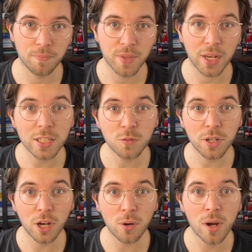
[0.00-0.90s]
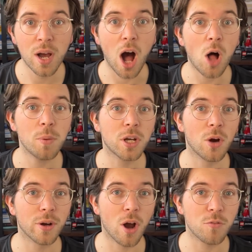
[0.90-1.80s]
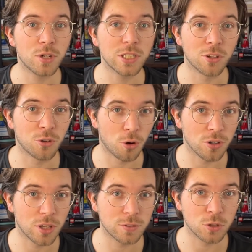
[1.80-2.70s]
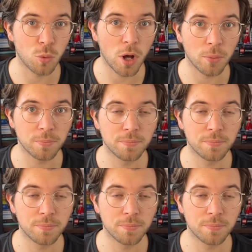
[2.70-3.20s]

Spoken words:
In this video, I'll be going over these alternatives as well.